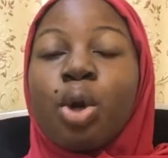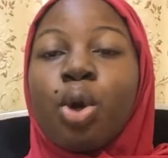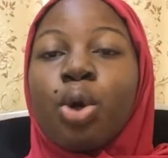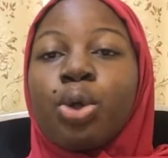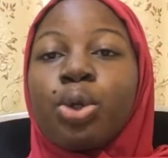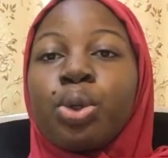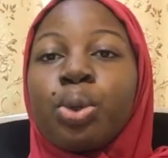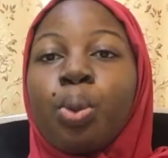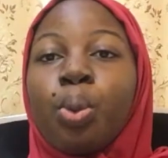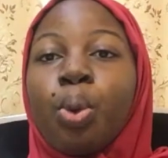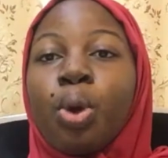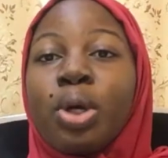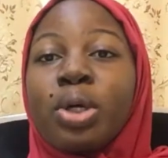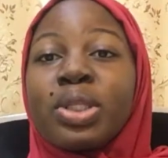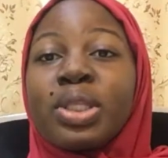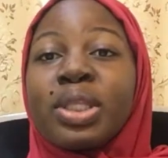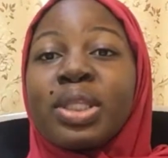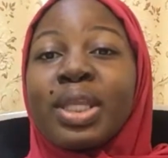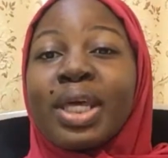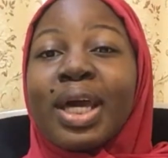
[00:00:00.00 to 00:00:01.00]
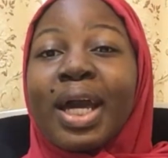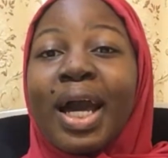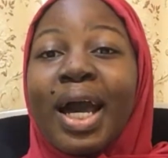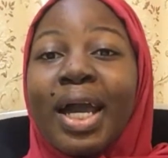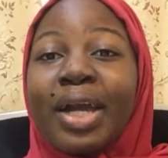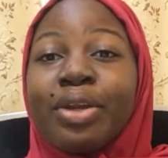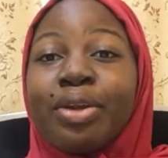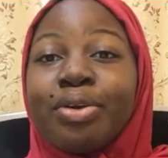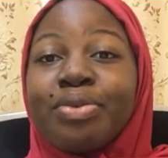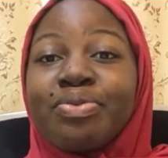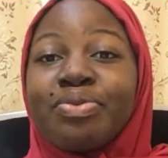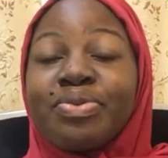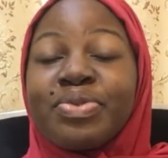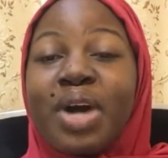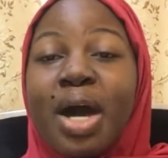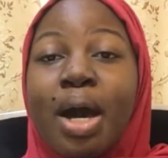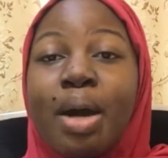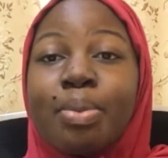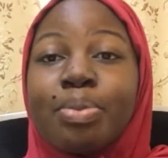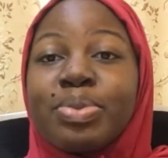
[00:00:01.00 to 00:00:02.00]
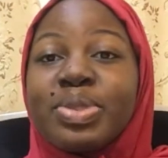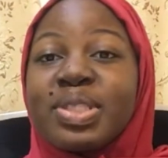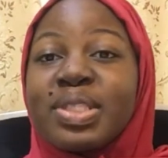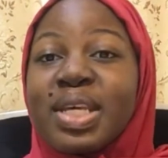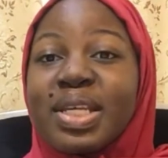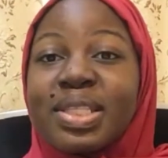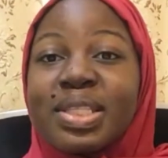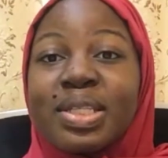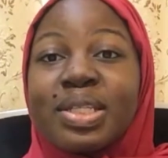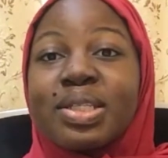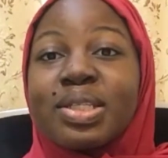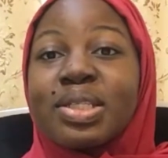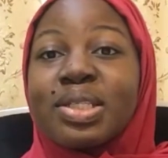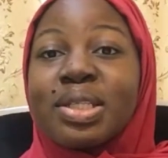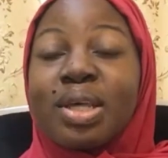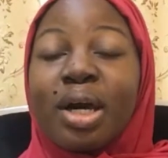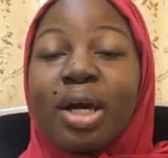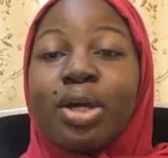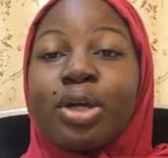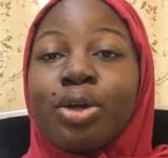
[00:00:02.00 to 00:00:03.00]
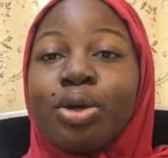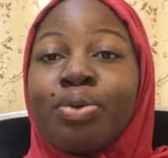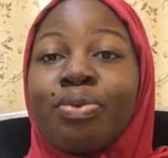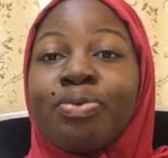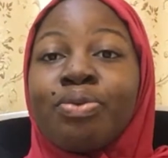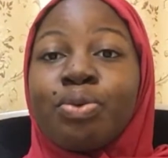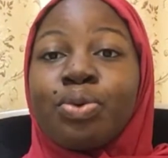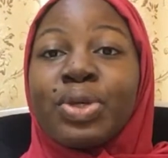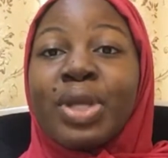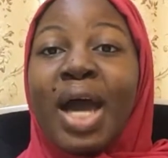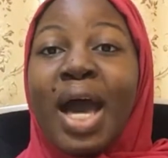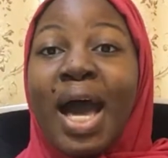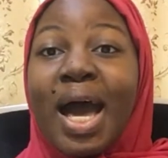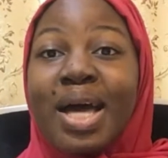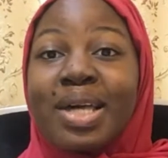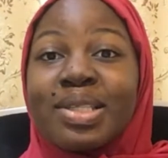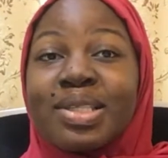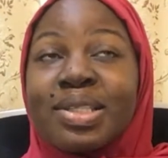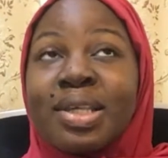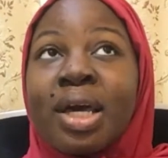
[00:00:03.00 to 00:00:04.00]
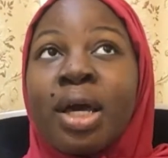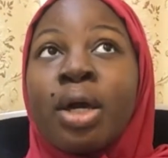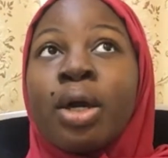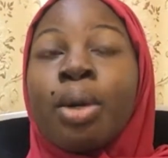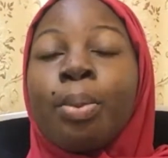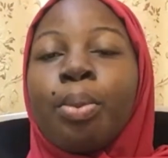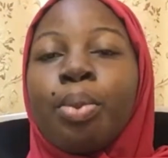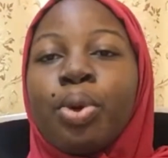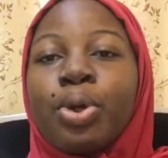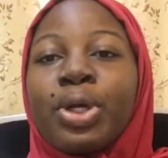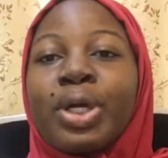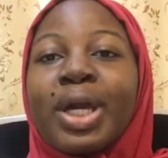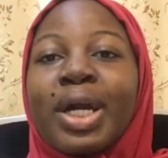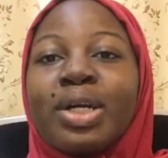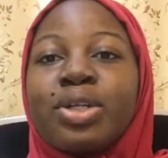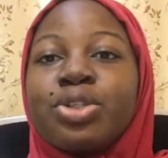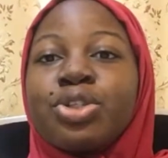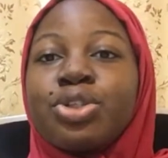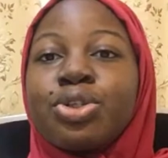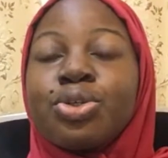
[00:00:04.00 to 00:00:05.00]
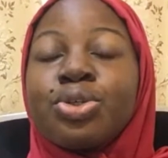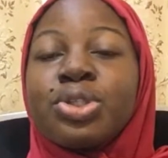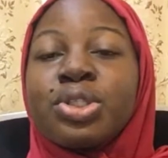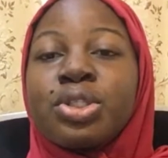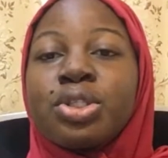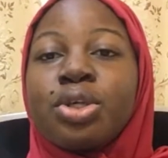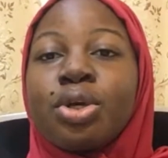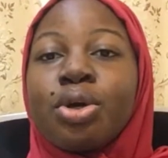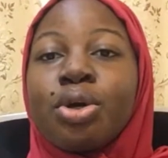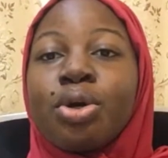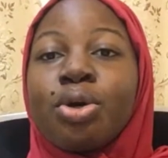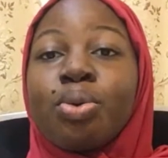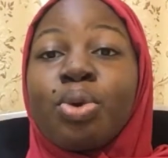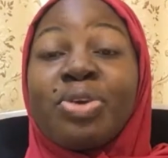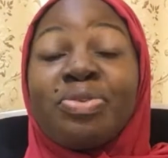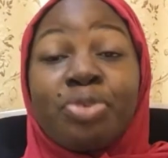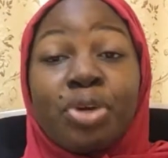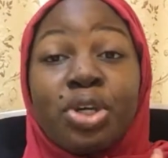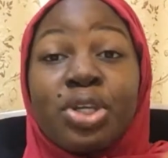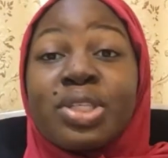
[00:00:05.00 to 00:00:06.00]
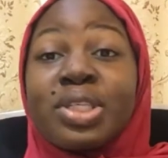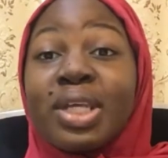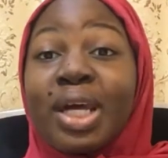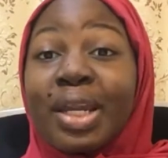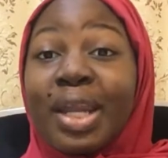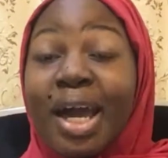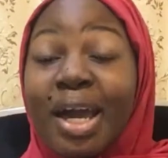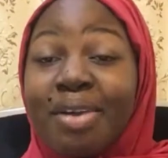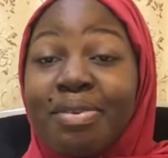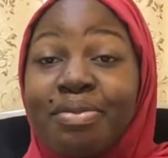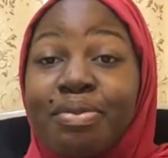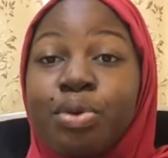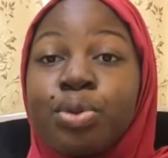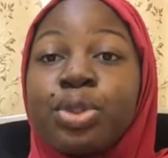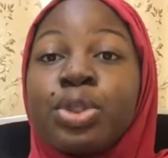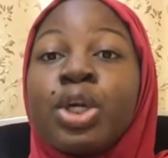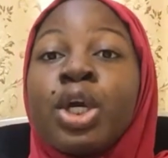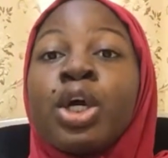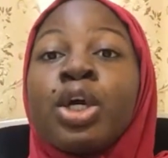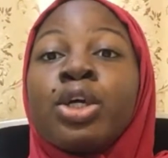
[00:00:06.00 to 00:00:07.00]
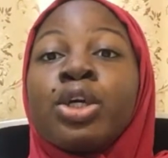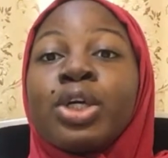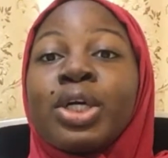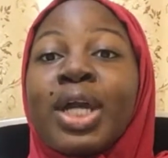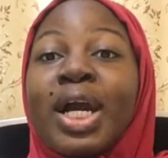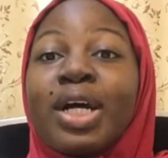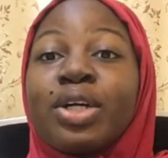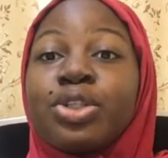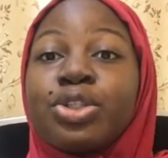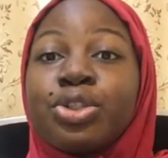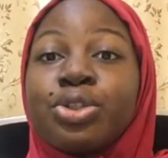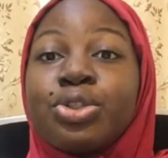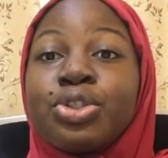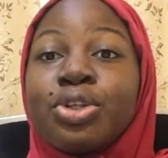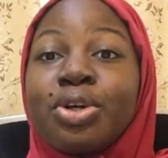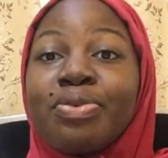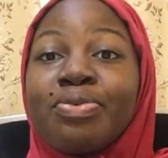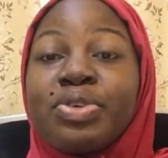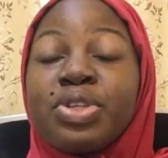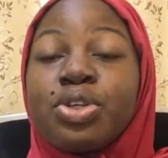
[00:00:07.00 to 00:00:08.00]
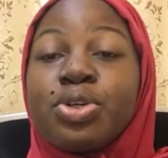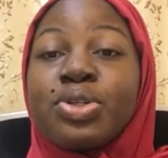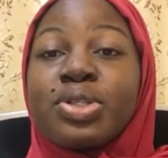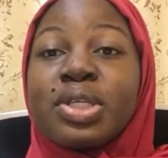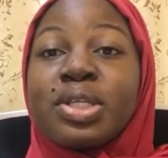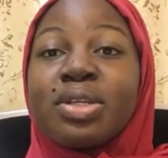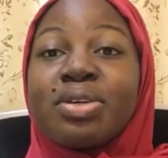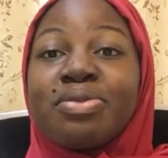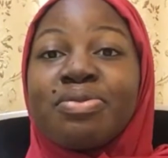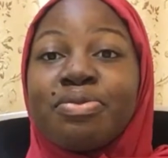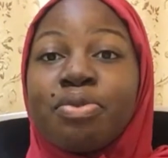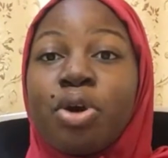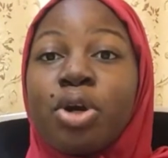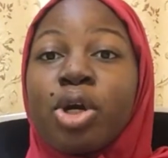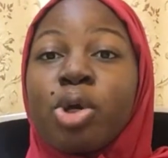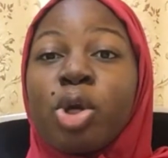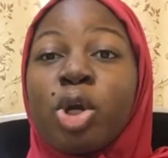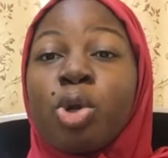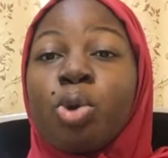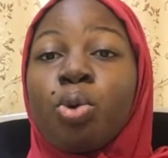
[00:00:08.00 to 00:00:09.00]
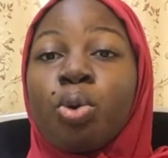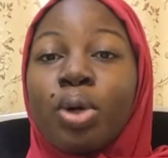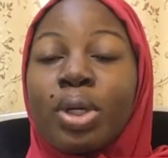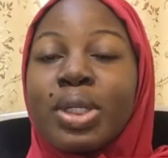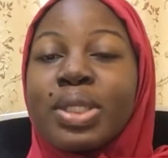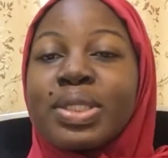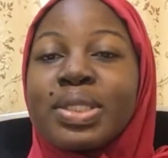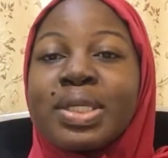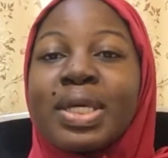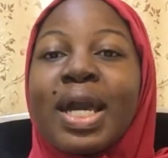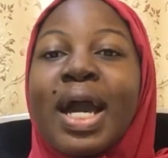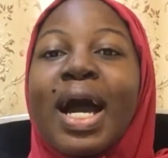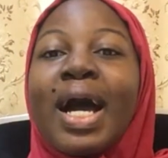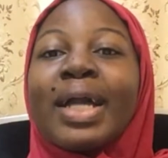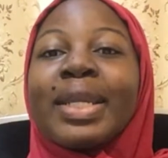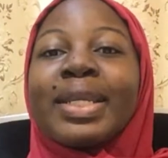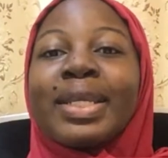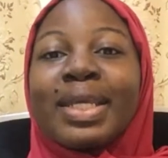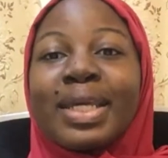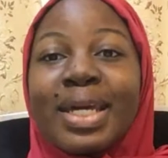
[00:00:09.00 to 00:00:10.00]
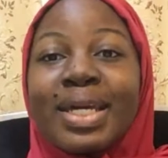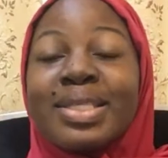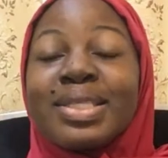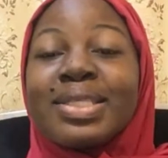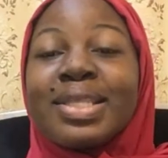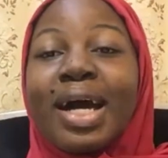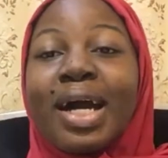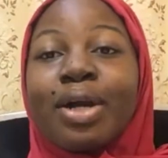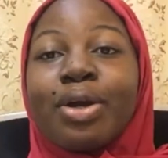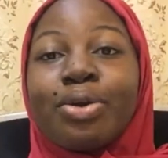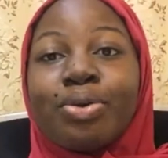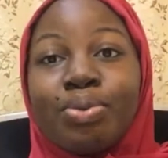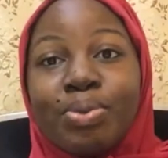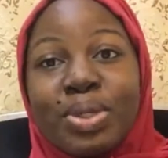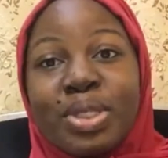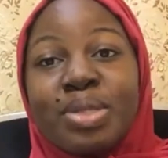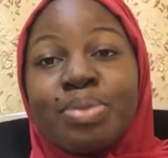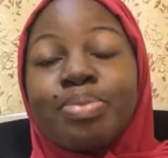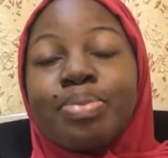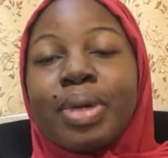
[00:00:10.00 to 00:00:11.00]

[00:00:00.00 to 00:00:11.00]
on what kind of settings that your phone has. But you can shoot if you're using an iPhone, you can shoot your videos in a 4K quality and get that crisp